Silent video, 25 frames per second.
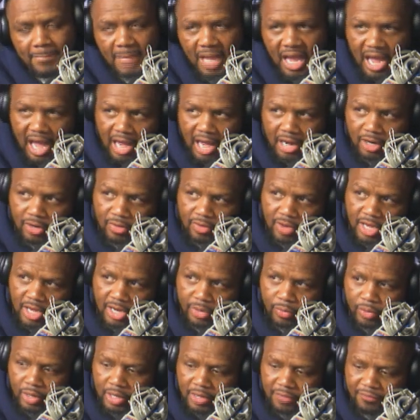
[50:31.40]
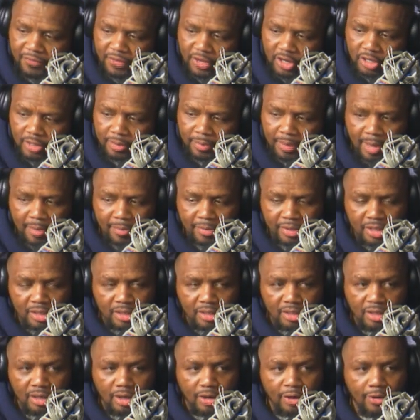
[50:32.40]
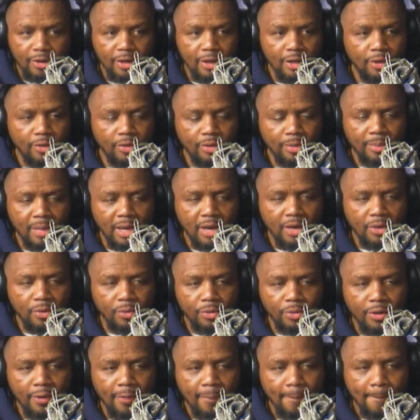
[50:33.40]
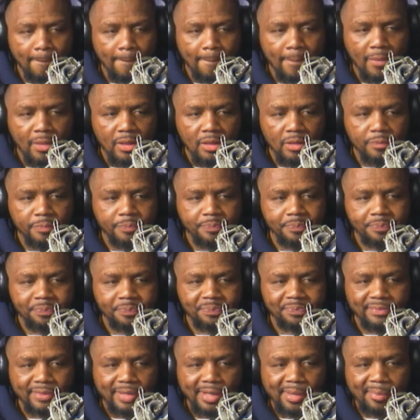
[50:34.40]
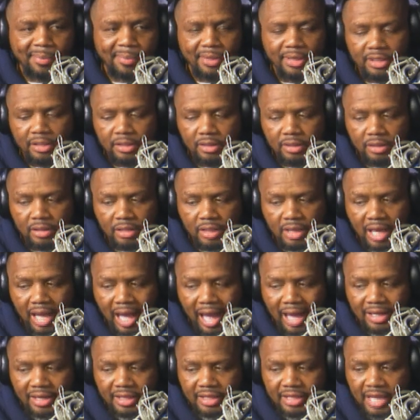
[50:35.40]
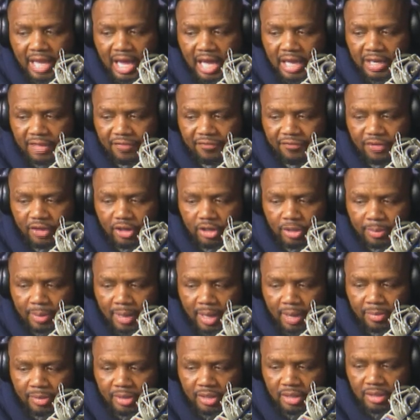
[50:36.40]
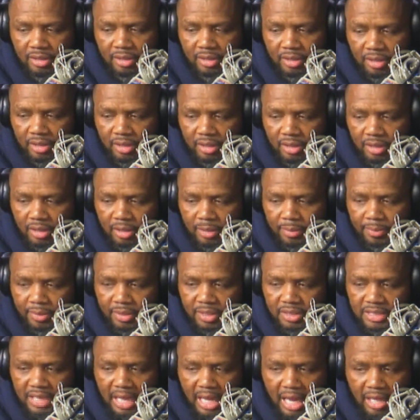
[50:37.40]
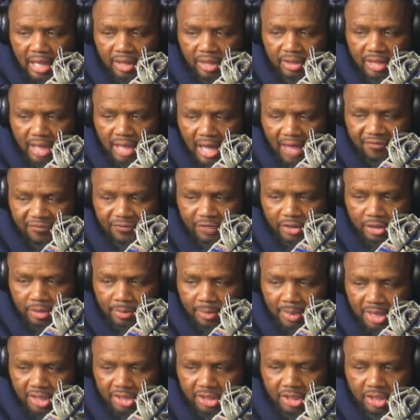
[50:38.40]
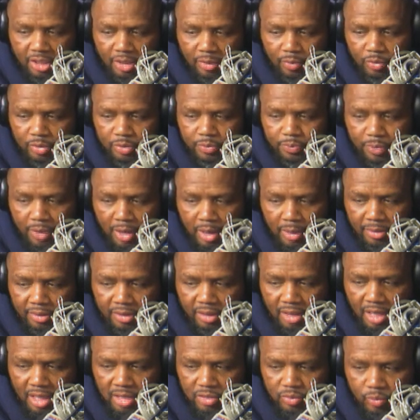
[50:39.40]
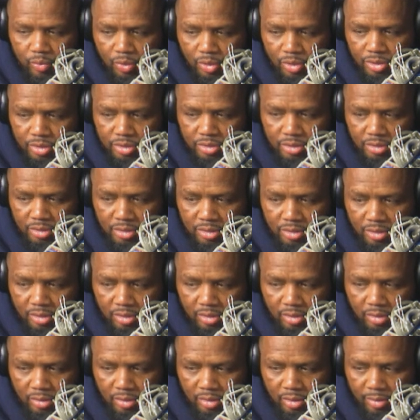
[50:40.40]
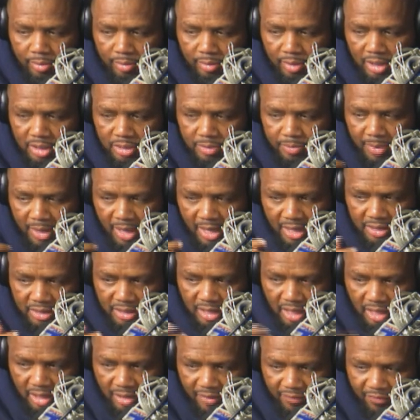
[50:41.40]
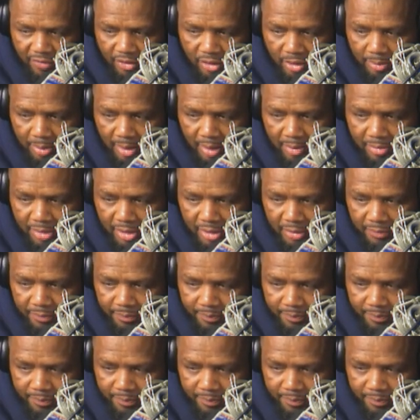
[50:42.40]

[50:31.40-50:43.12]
I learned how they really felt about me early on in my career. But I didn't care how they felt about me, because how I felt about them was probably as worse or as bad as how they felt about me.